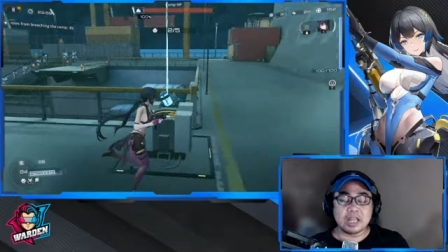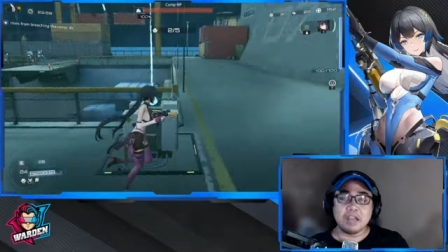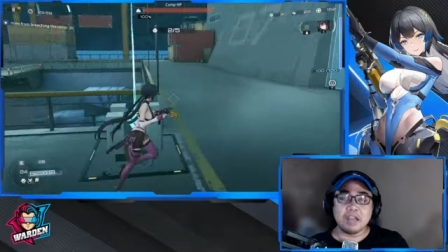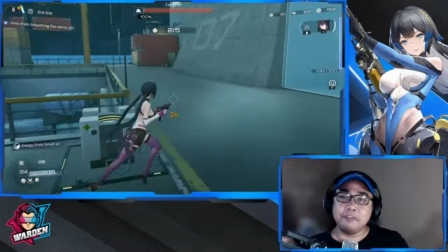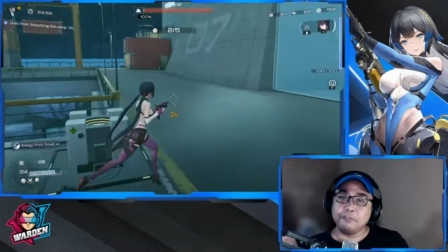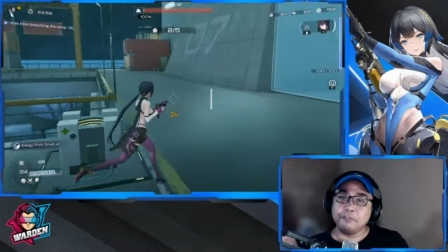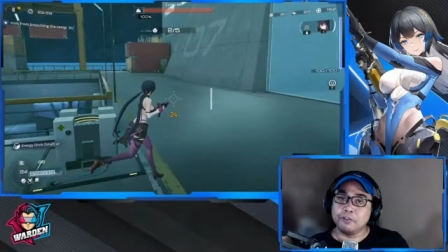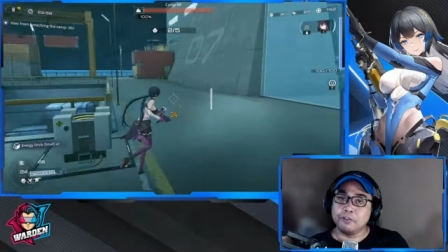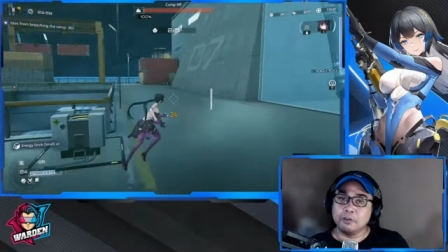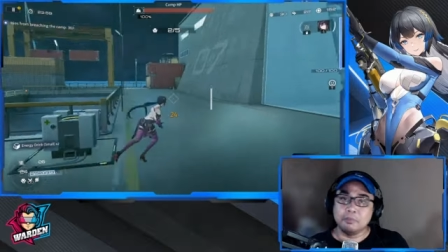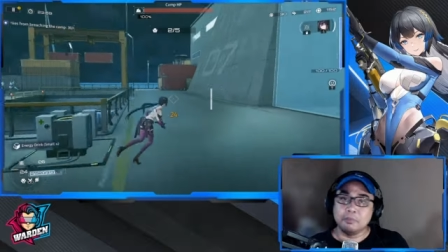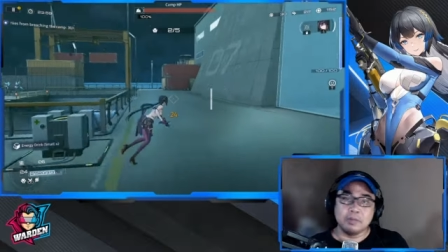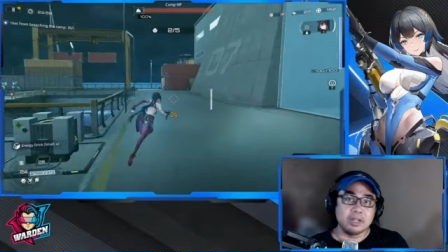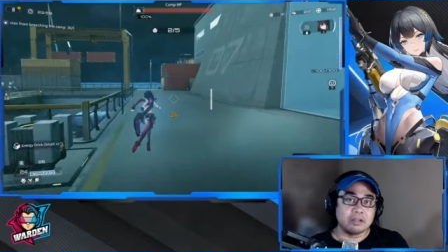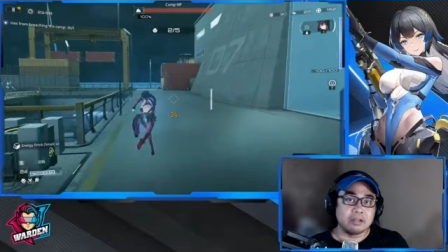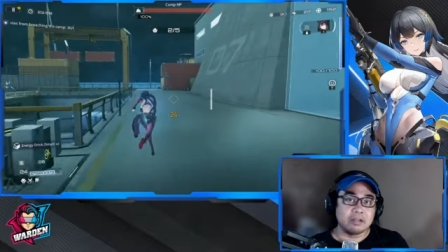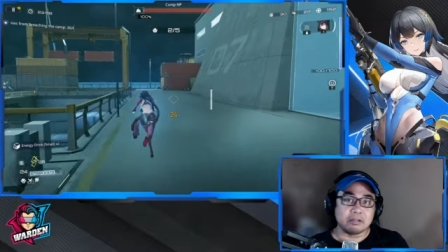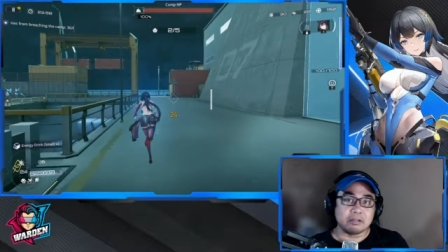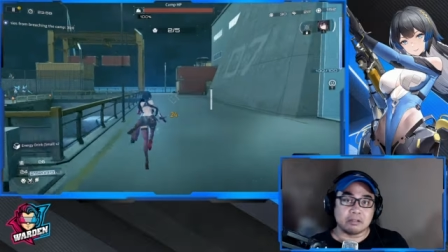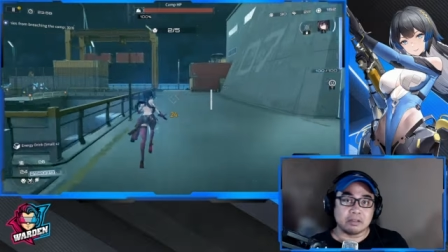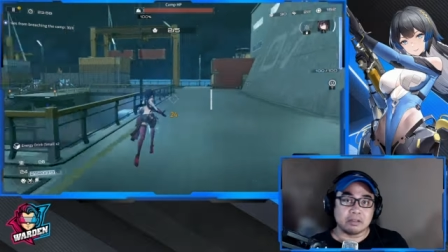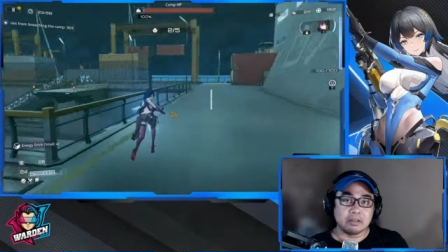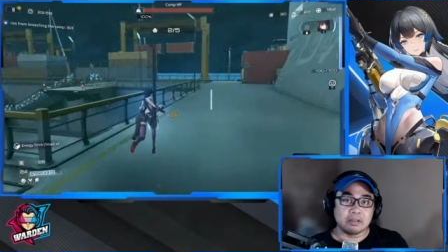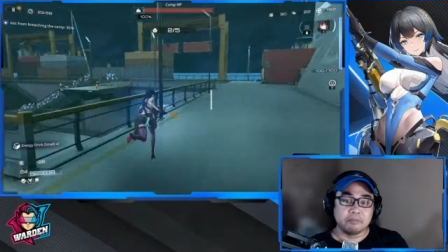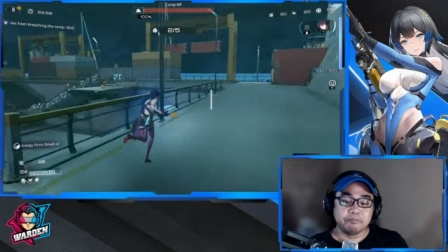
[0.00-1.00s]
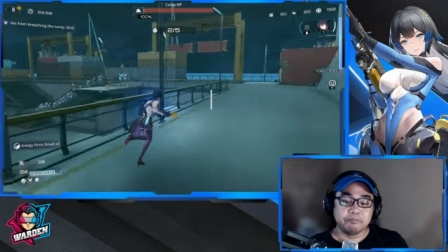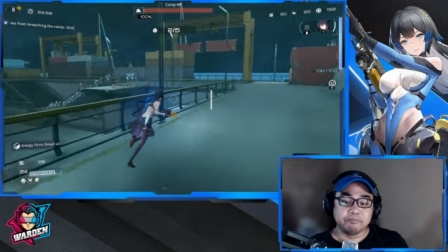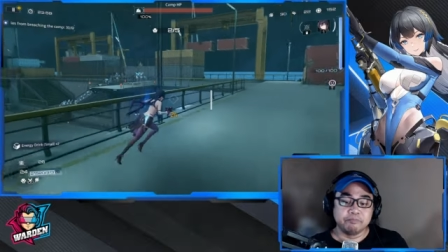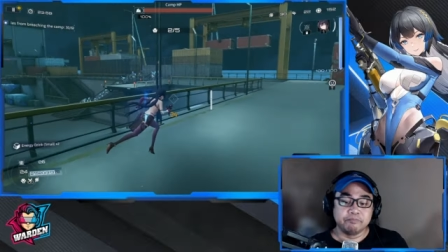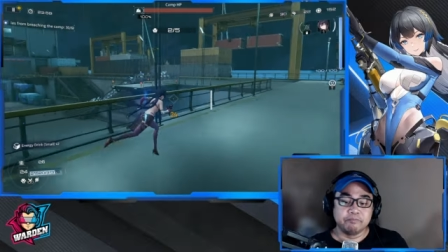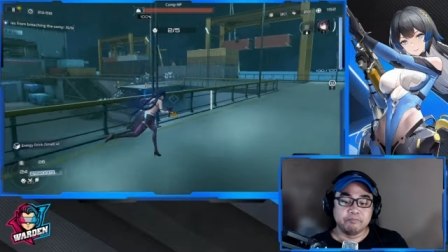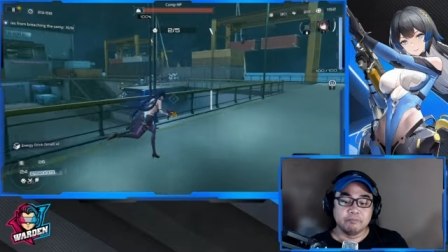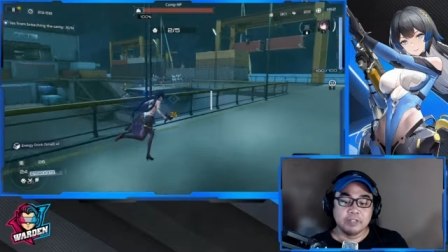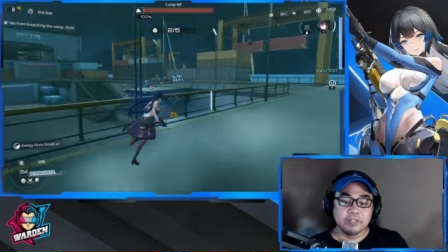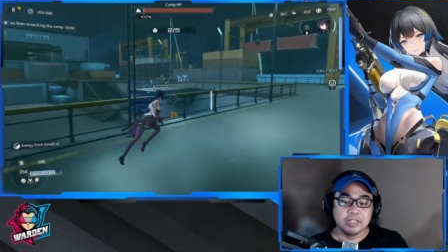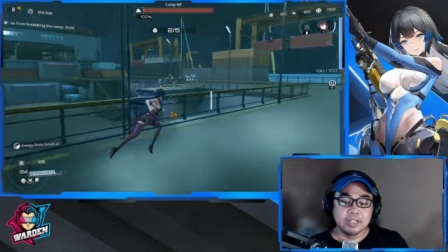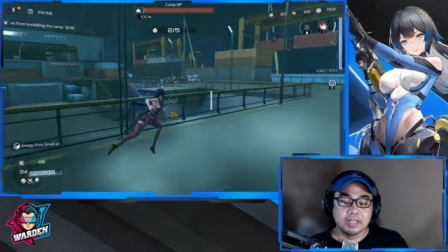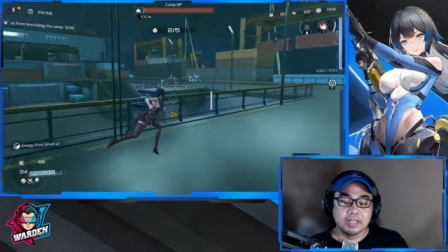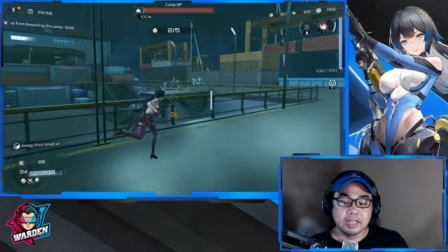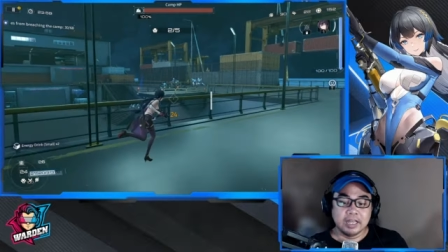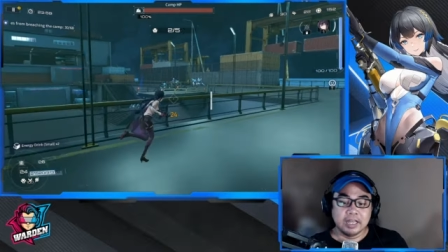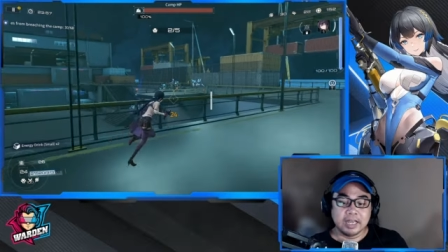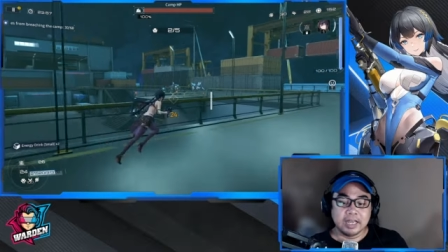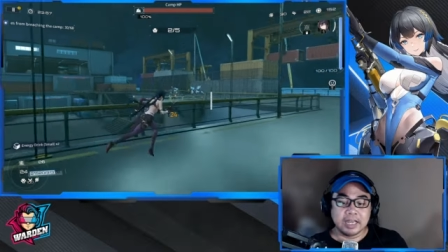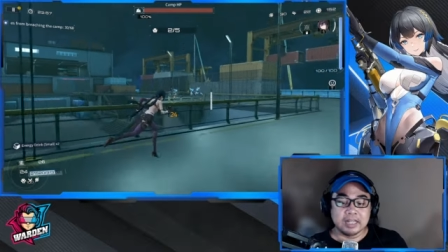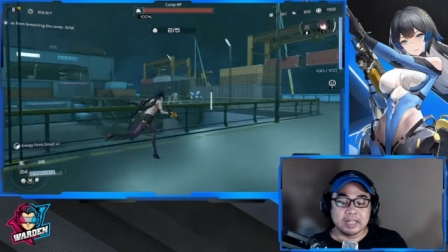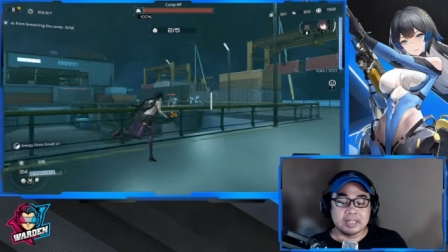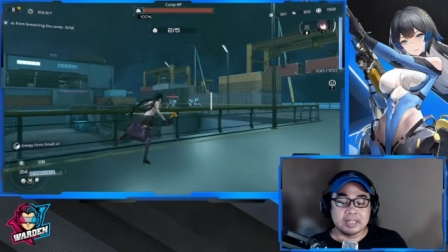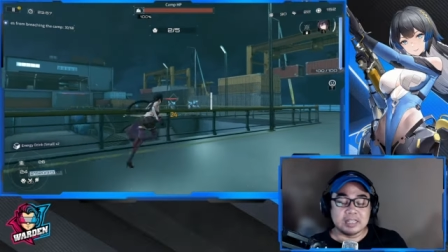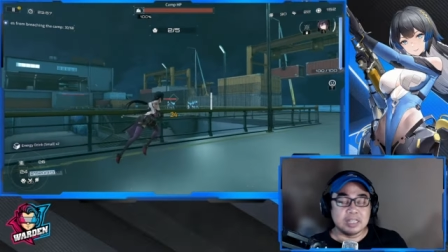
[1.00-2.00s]
for a month
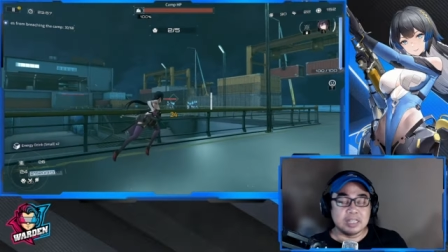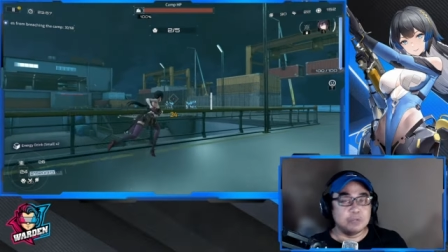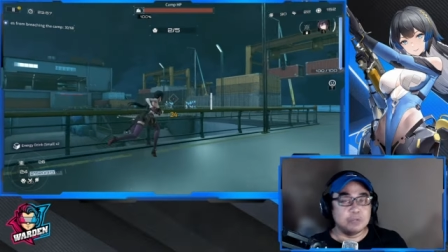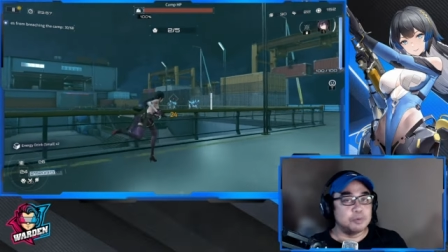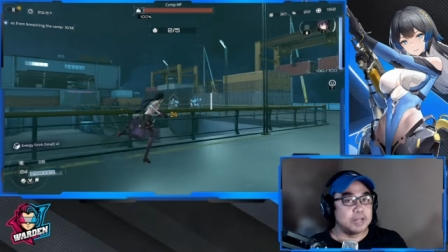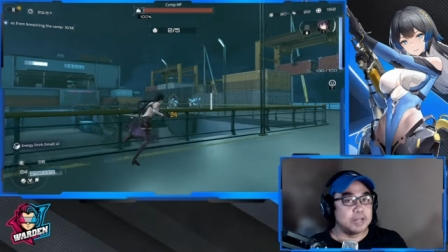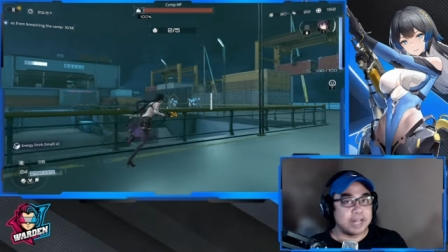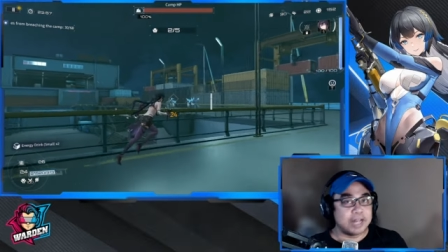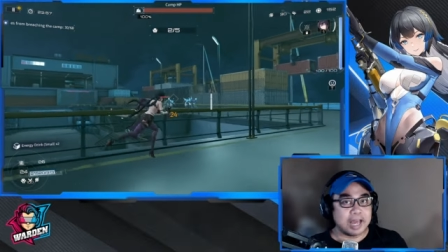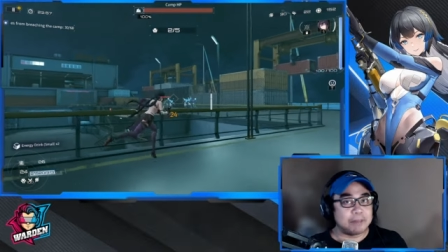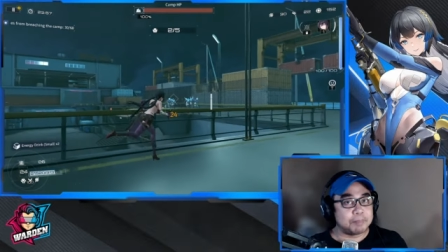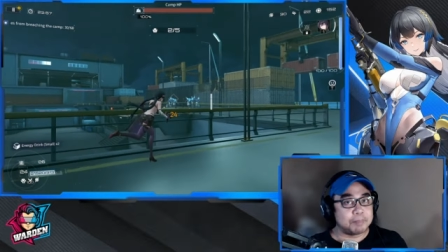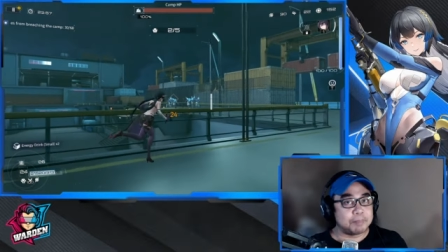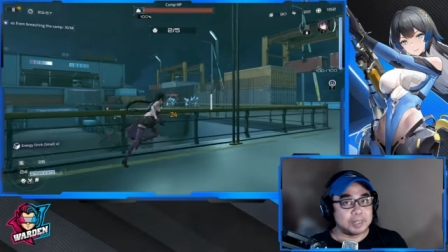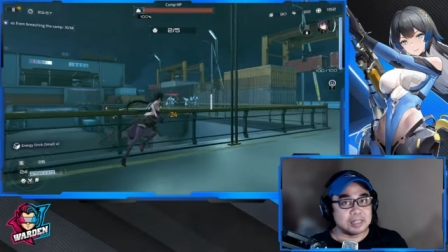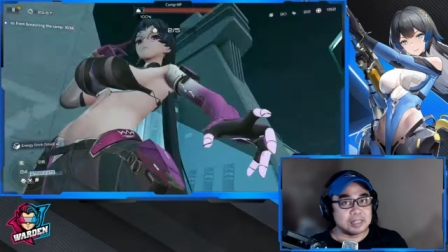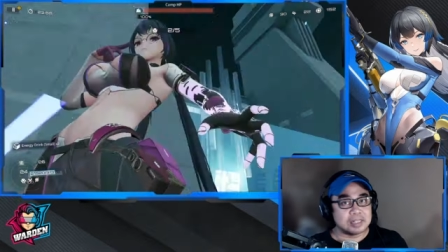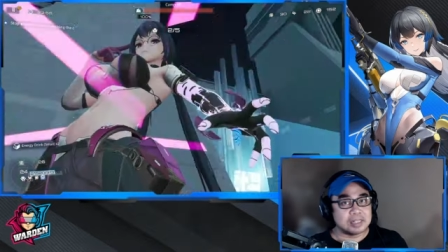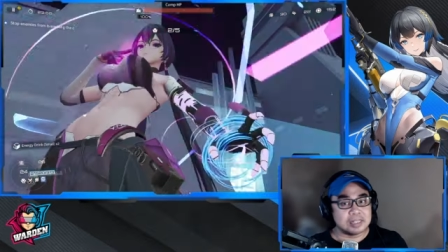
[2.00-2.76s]
and see what happens